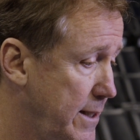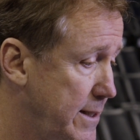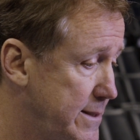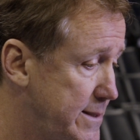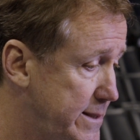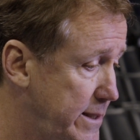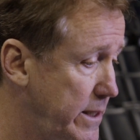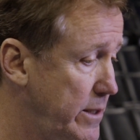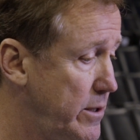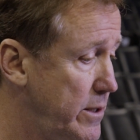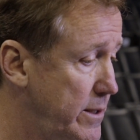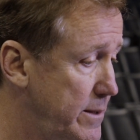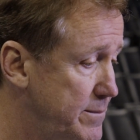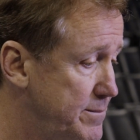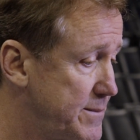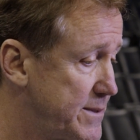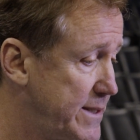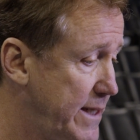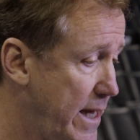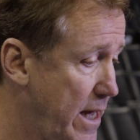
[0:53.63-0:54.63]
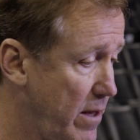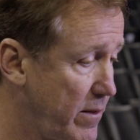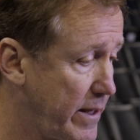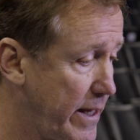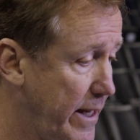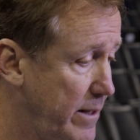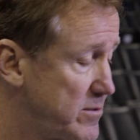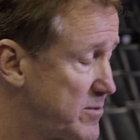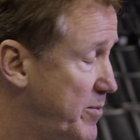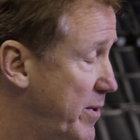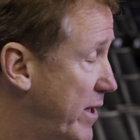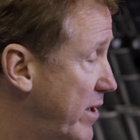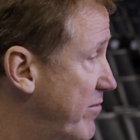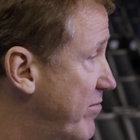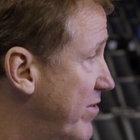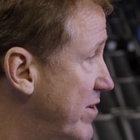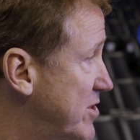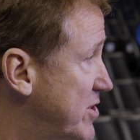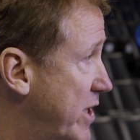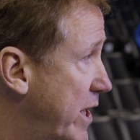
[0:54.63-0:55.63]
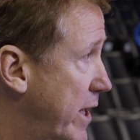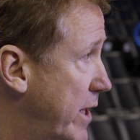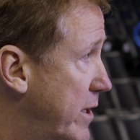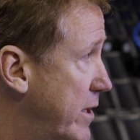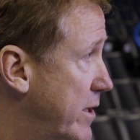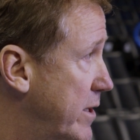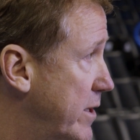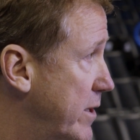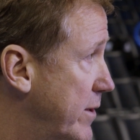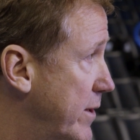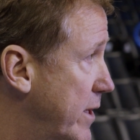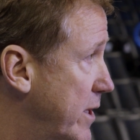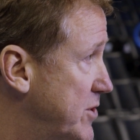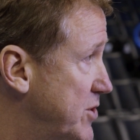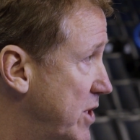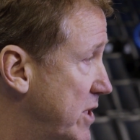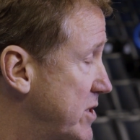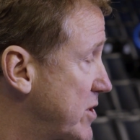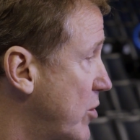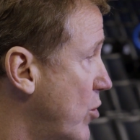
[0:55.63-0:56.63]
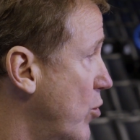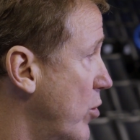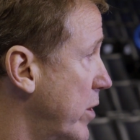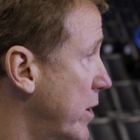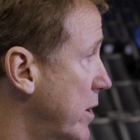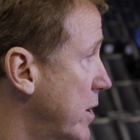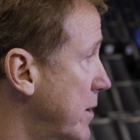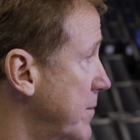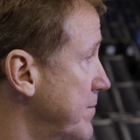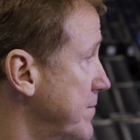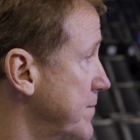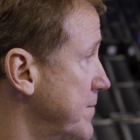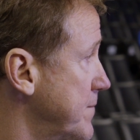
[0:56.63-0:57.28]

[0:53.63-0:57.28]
see how the game's being officiated and adjust accordingly.